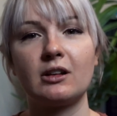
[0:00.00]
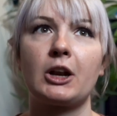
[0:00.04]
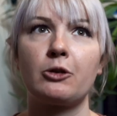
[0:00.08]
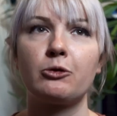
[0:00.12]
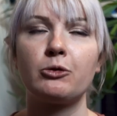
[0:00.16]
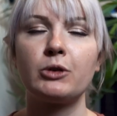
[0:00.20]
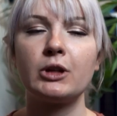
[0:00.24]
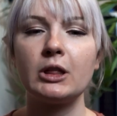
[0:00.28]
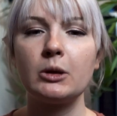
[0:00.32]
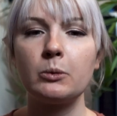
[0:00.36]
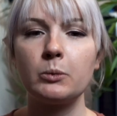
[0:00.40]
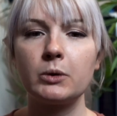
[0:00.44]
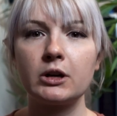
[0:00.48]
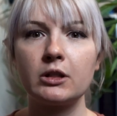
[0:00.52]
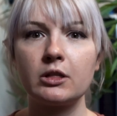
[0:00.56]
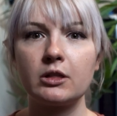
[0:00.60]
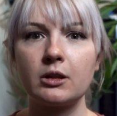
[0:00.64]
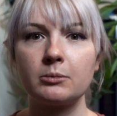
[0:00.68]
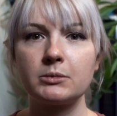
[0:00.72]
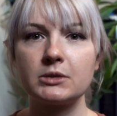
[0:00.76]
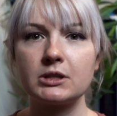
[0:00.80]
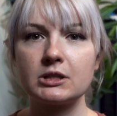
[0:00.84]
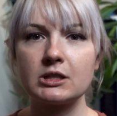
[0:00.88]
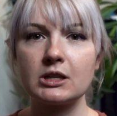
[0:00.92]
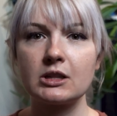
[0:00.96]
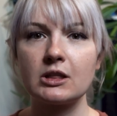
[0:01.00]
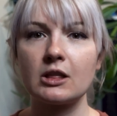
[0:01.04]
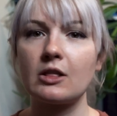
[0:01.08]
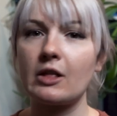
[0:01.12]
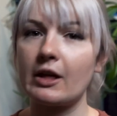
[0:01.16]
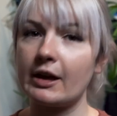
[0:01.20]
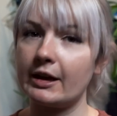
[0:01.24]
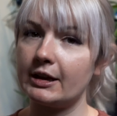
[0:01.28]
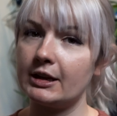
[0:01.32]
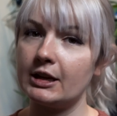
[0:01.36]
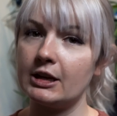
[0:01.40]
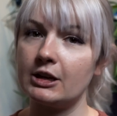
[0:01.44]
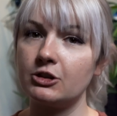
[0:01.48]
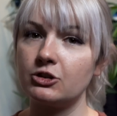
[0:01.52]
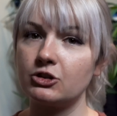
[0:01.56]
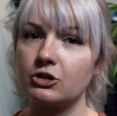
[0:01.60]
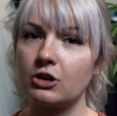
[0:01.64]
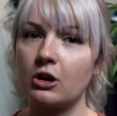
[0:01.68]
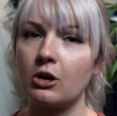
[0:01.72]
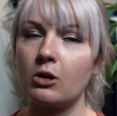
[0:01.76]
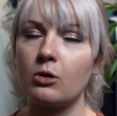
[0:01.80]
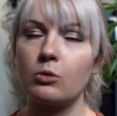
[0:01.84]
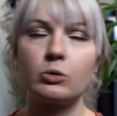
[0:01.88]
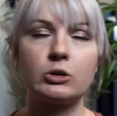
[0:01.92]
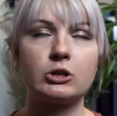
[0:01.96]
I really wanted them to see the Lion King
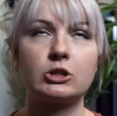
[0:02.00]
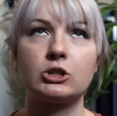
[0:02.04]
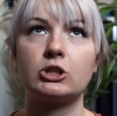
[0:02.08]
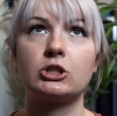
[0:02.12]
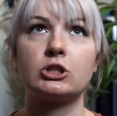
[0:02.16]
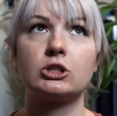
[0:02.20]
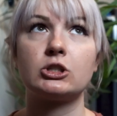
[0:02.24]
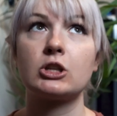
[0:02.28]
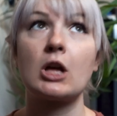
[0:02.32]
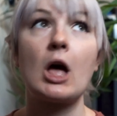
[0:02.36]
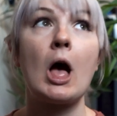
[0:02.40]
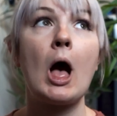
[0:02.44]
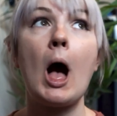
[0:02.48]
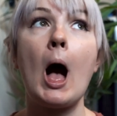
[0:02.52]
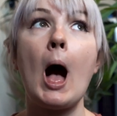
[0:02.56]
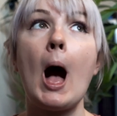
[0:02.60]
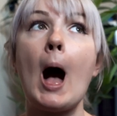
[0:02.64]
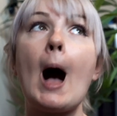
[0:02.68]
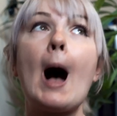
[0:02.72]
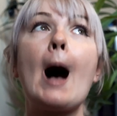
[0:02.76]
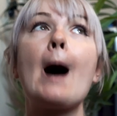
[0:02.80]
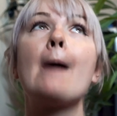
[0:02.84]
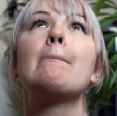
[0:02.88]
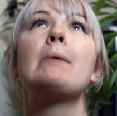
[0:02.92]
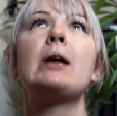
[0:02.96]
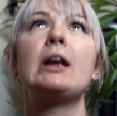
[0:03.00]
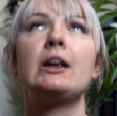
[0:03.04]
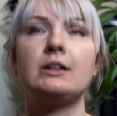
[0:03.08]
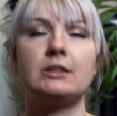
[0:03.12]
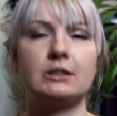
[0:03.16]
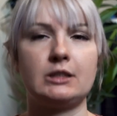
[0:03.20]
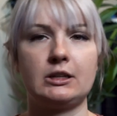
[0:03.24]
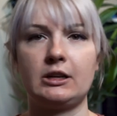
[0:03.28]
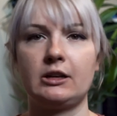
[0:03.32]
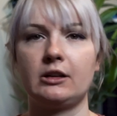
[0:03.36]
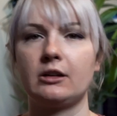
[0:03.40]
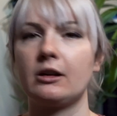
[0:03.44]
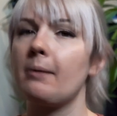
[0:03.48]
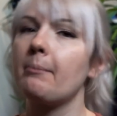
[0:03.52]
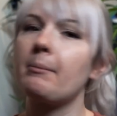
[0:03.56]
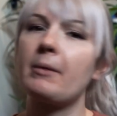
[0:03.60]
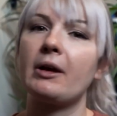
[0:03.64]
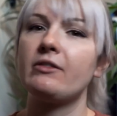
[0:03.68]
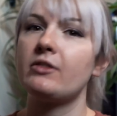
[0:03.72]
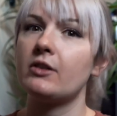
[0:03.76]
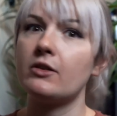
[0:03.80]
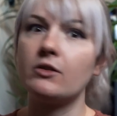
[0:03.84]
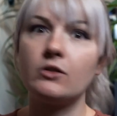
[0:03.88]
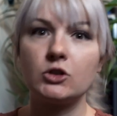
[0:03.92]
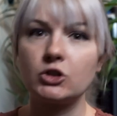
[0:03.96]
show, which is amazing. My
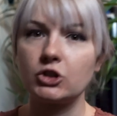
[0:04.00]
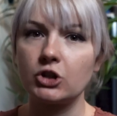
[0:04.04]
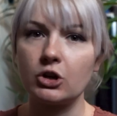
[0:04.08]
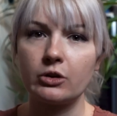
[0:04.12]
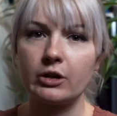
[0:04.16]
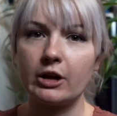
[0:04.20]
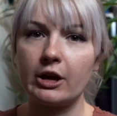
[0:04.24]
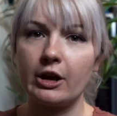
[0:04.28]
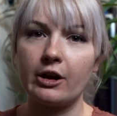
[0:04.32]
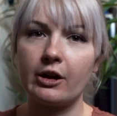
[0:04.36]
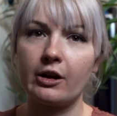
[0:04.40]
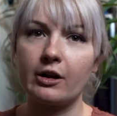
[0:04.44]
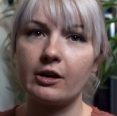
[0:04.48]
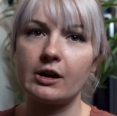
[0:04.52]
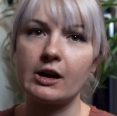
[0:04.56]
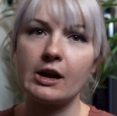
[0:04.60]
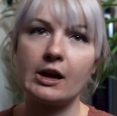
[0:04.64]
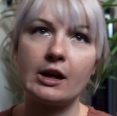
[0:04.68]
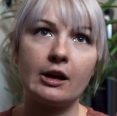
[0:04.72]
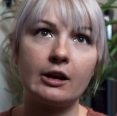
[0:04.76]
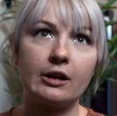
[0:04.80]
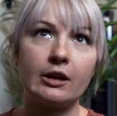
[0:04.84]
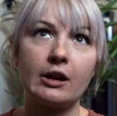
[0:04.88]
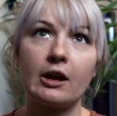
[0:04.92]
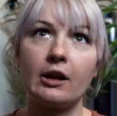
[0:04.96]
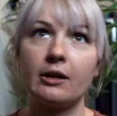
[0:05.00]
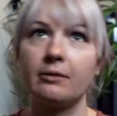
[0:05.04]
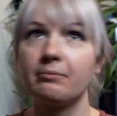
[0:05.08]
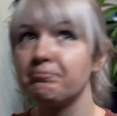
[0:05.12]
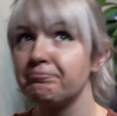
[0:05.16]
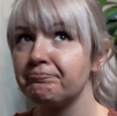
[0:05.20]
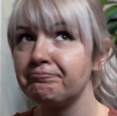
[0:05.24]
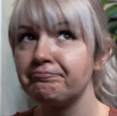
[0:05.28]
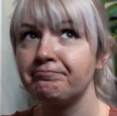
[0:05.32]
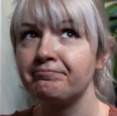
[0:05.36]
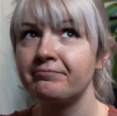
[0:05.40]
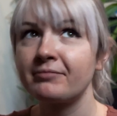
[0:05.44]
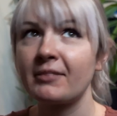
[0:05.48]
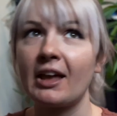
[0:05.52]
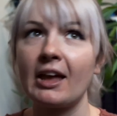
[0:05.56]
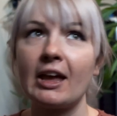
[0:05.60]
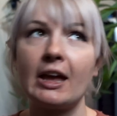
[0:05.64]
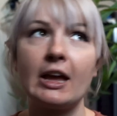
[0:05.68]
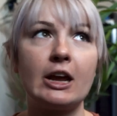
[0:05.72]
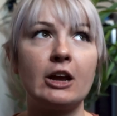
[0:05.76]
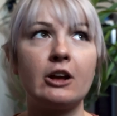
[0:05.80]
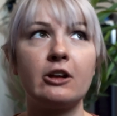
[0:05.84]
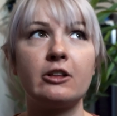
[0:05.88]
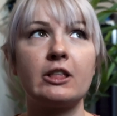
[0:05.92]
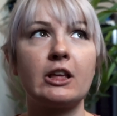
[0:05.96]
favorite show there, and
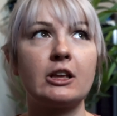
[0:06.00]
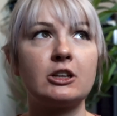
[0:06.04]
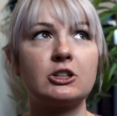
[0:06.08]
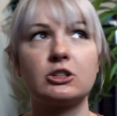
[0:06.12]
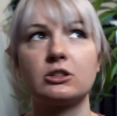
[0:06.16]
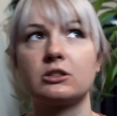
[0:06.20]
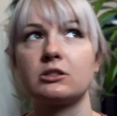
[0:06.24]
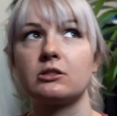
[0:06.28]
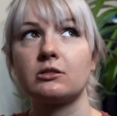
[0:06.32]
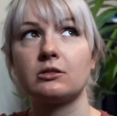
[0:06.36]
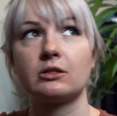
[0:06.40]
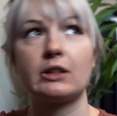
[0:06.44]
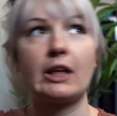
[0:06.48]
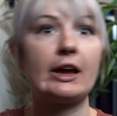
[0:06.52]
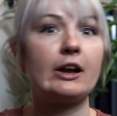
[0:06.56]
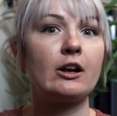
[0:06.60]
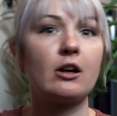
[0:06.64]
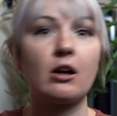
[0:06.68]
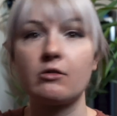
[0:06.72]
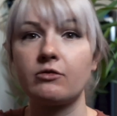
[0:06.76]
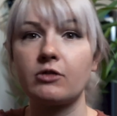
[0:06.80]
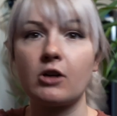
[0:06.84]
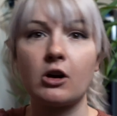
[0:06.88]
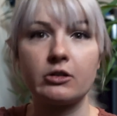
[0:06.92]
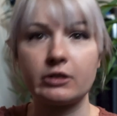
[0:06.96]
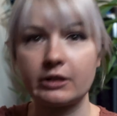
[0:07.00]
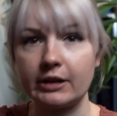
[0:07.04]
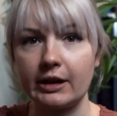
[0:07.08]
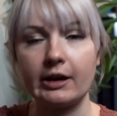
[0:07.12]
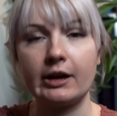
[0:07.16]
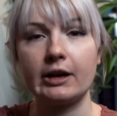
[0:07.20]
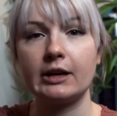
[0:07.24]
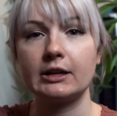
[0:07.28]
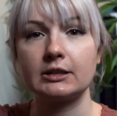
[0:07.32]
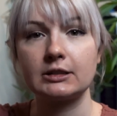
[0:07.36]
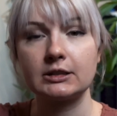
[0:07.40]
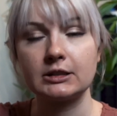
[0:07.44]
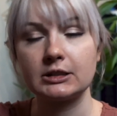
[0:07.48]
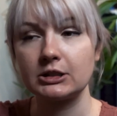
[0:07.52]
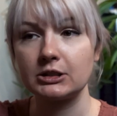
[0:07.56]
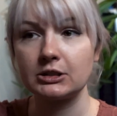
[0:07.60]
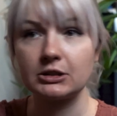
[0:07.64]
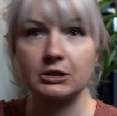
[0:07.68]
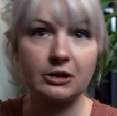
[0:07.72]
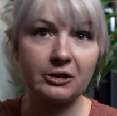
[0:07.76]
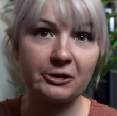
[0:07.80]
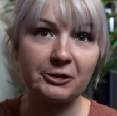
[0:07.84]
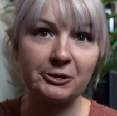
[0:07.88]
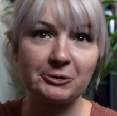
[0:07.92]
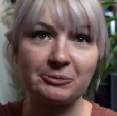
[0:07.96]
here they just laid off all the cast,
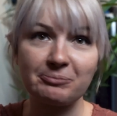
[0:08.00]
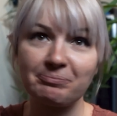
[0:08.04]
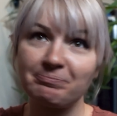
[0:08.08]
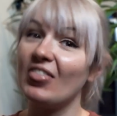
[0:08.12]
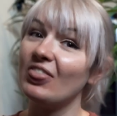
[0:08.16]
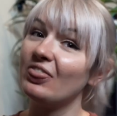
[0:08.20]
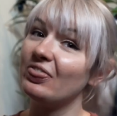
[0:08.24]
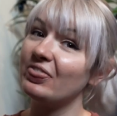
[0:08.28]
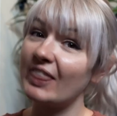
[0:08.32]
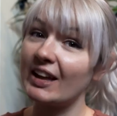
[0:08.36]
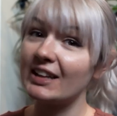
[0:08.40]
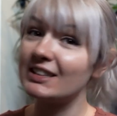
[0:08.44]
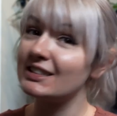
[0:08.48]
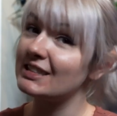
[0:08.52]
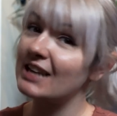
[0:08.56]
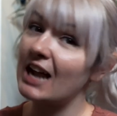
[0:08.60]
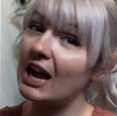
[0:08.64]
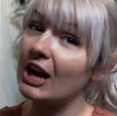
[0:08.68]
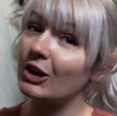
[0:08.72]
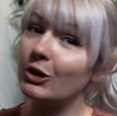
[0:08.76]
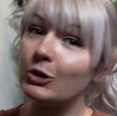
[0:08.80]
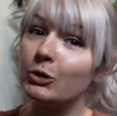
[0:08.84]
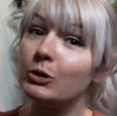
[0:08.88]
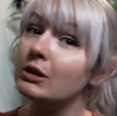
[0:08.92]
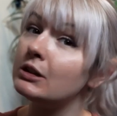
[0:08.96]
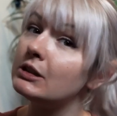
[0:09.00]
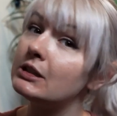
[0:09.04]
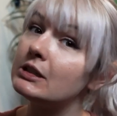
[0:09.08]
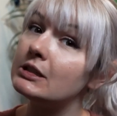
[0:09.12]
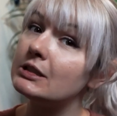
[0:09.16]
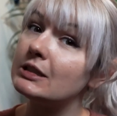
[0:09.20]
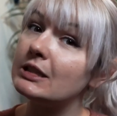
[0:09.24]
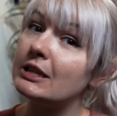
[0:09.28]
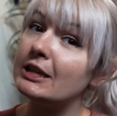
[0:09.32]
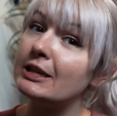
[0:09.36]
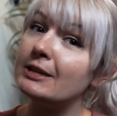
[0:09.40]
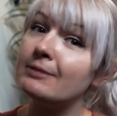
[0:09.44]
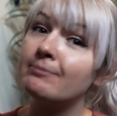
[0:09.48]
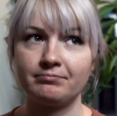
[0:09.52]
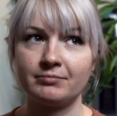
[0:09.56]
so that's not cool, Disney.